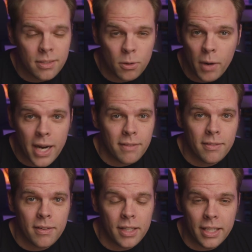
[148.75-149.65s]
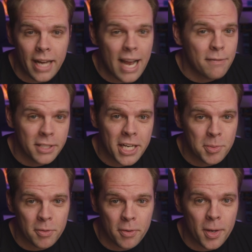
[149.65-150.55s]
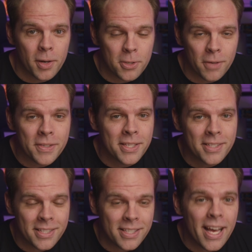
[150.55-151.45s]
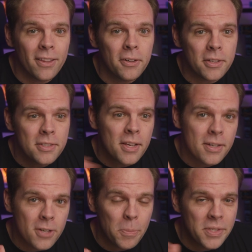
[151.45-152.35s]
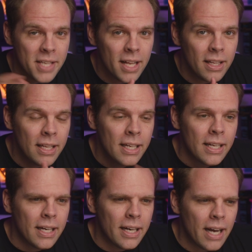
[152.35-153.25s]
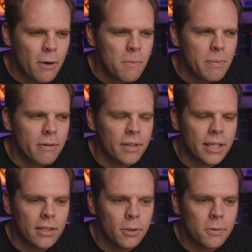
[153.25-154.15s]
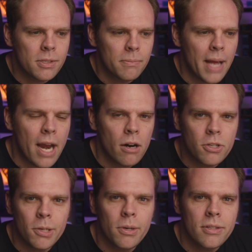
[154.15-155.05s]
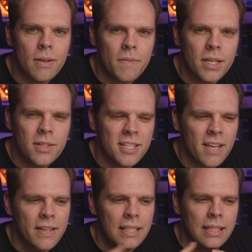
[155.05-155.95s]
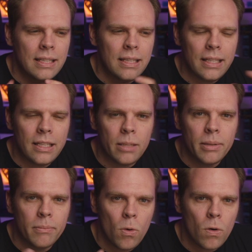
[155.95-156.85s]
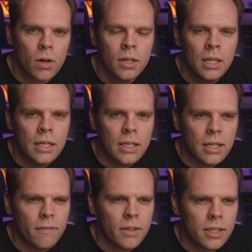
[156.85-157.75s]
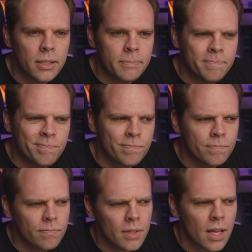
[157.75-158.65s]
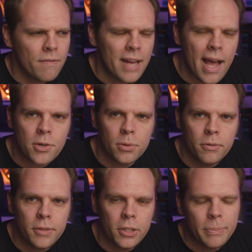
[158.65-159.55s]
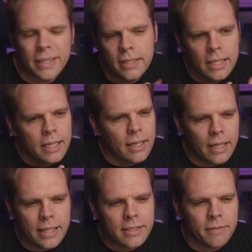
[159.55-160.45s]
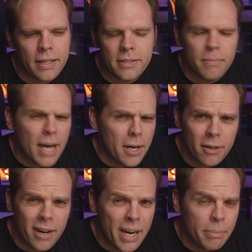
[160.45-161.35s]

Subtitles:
great advertisement for their services, because that looks dope as hell. I would maybe have glued some hair to it or something, just to give it a little bit more of a kind of natural feel, but that's a minor gripe.